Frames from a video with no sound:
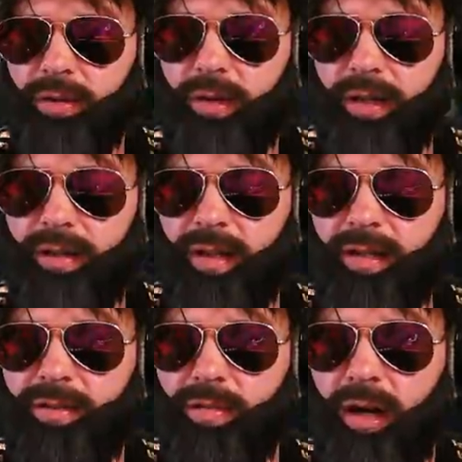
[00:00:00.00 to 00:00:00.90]
at the
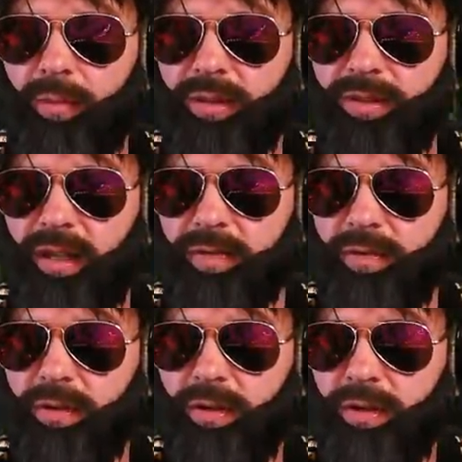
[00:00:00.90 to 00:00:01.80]
extra armor
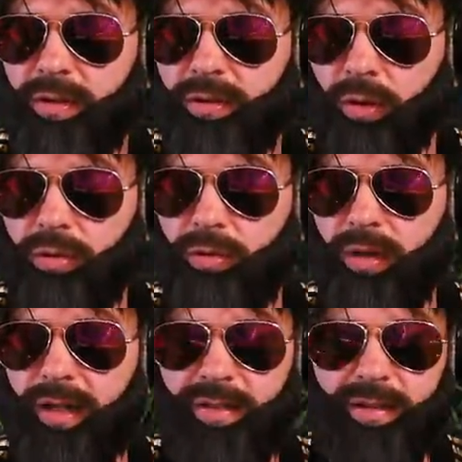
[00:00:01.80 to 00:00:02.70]
stuff? Don't
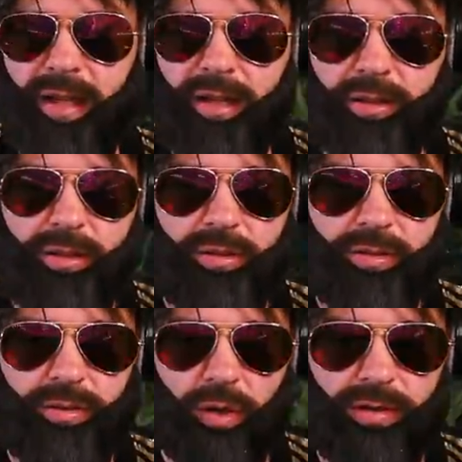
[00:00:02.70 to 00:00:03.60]
do accidental
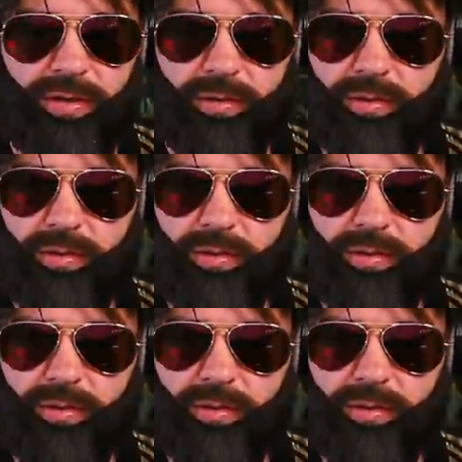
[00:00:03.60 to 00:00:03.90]
dots,